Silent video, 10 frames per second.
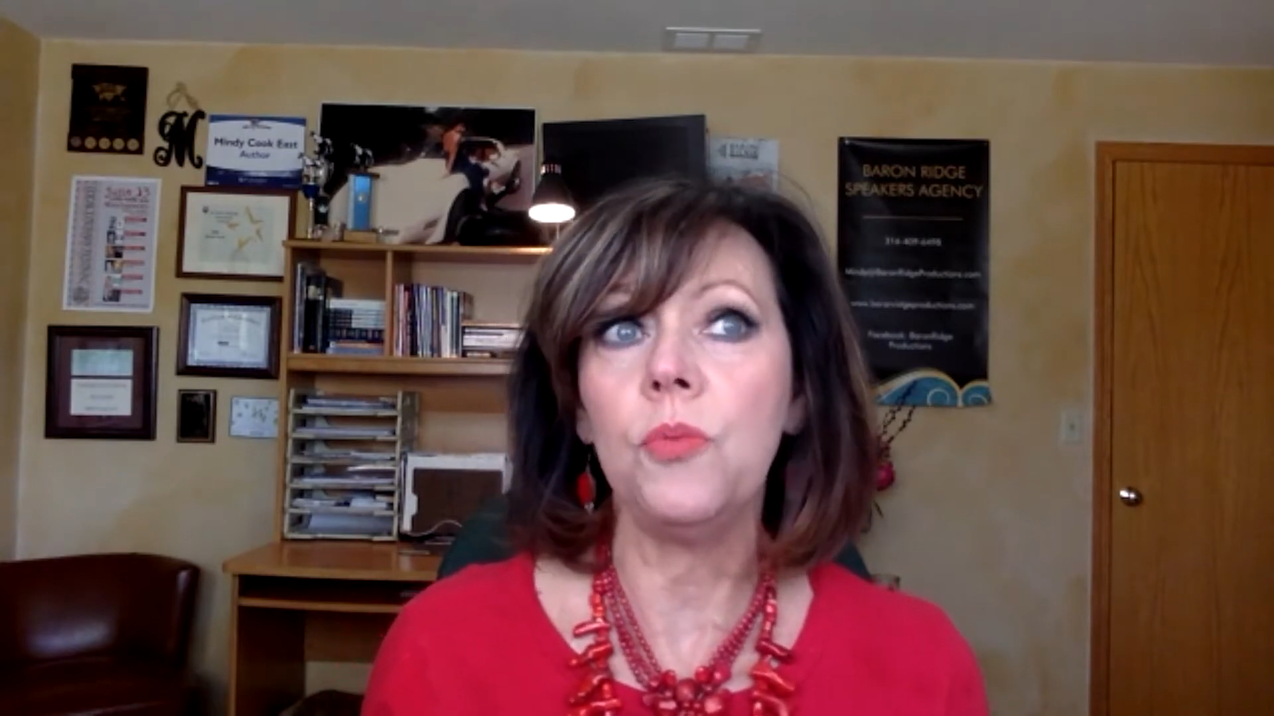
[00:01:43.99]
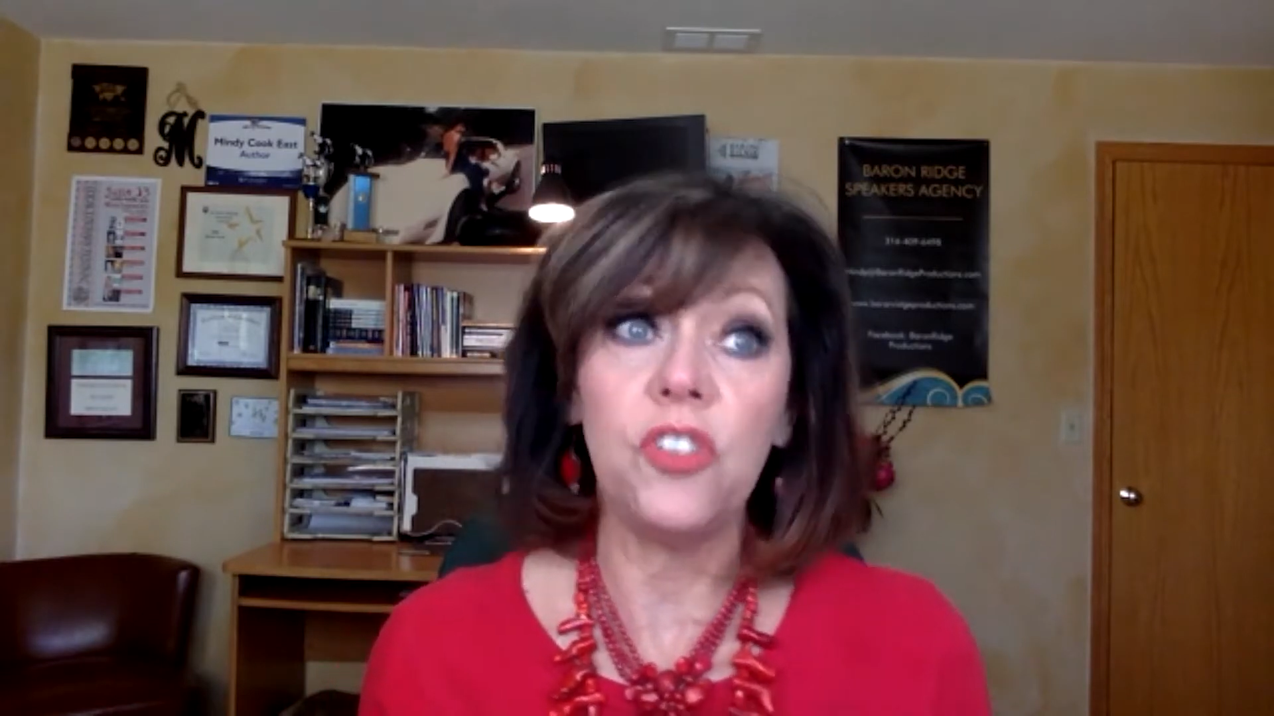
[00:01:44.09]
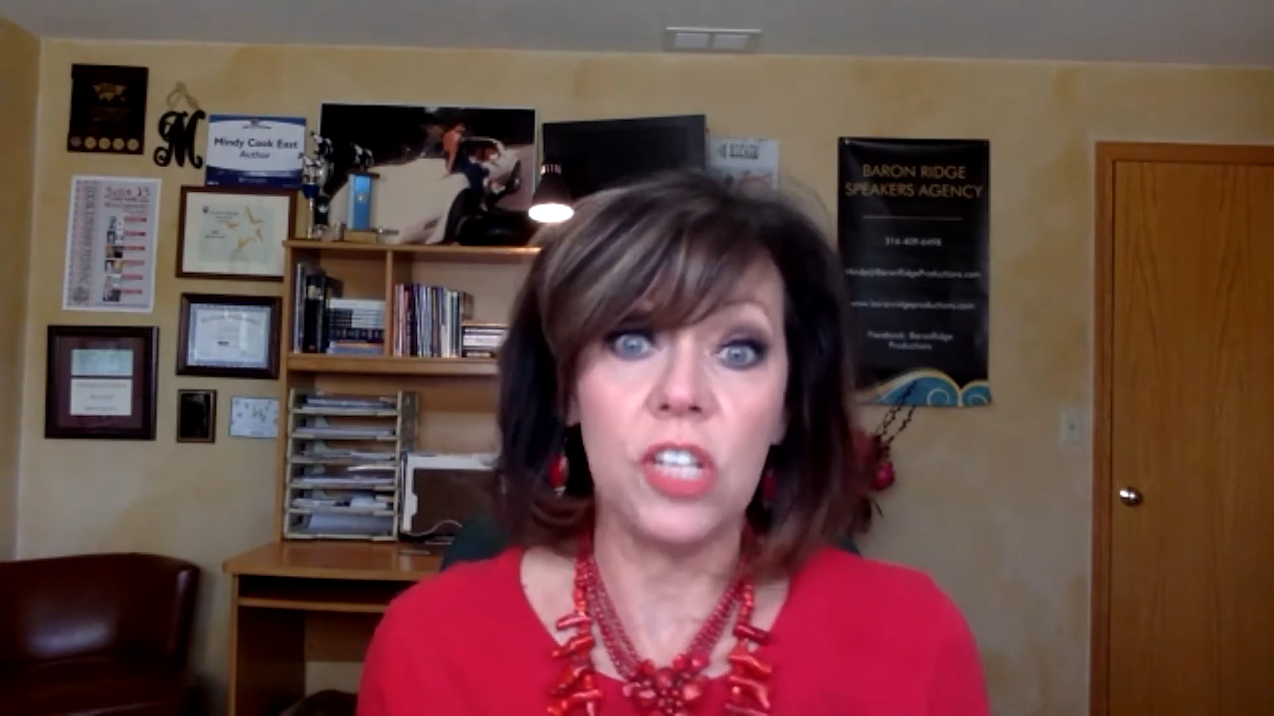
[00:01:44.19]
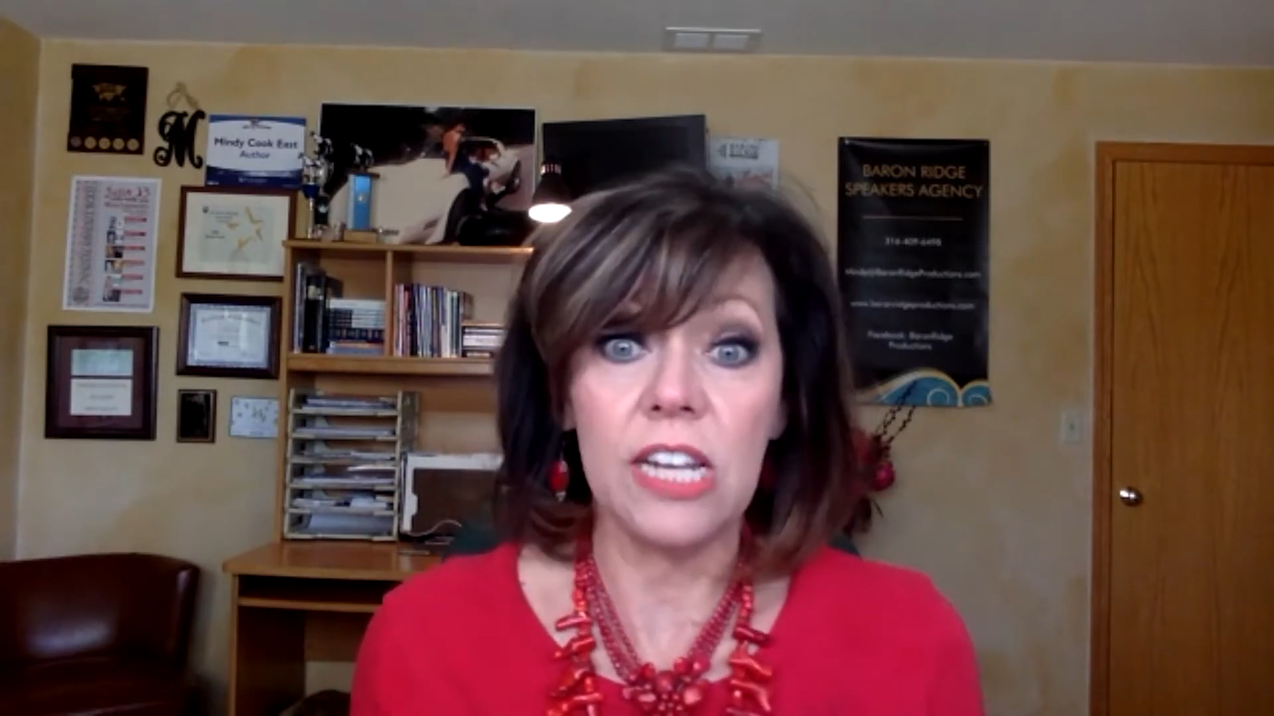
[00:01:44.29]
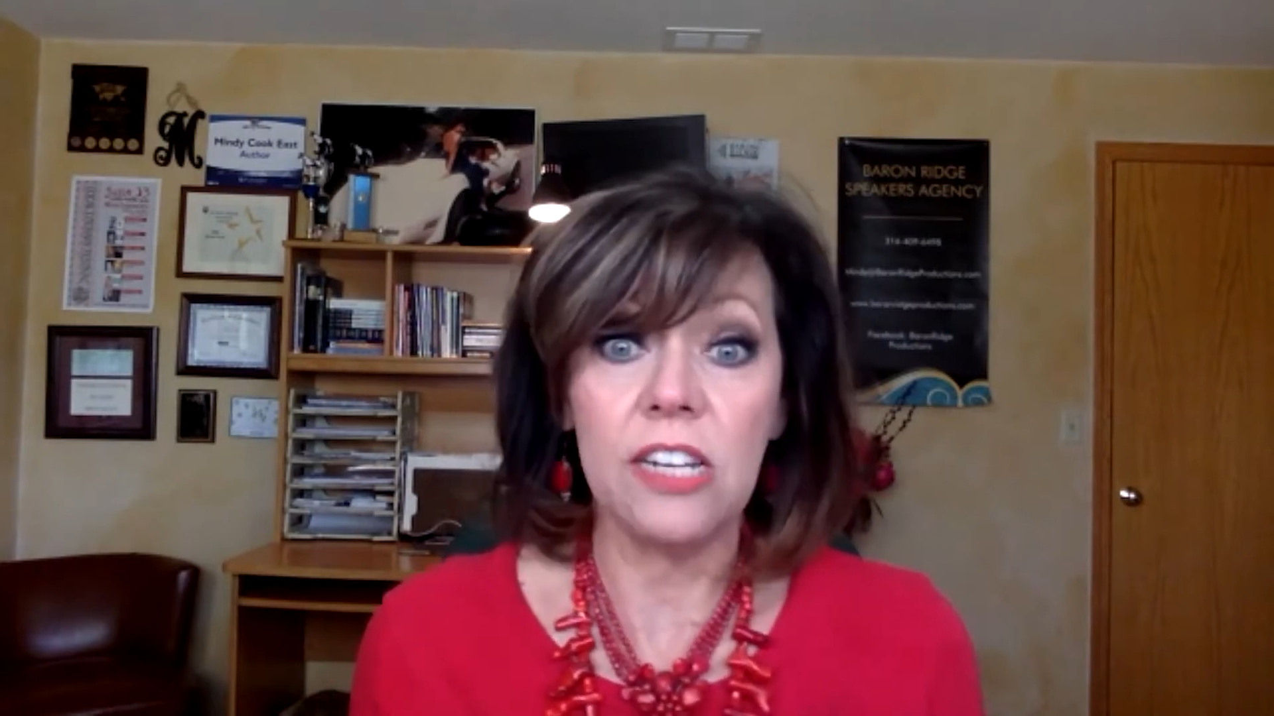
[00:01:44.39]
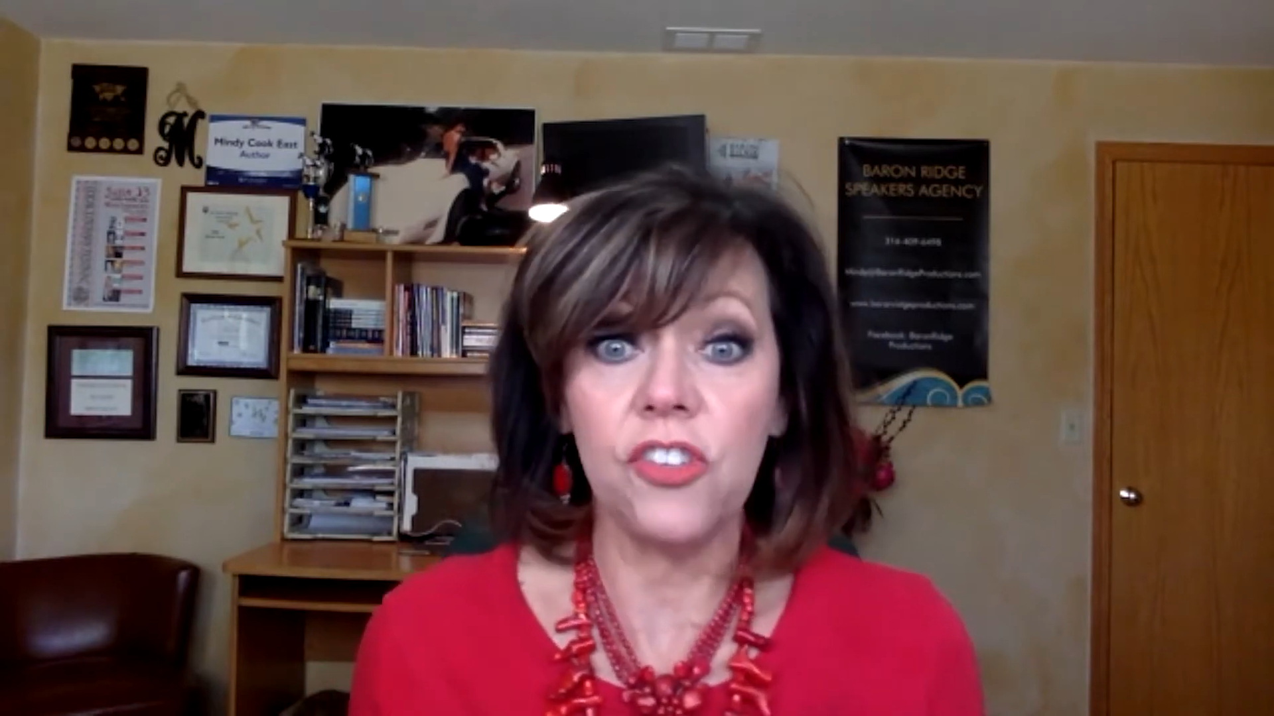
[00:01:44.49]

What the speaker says: you like to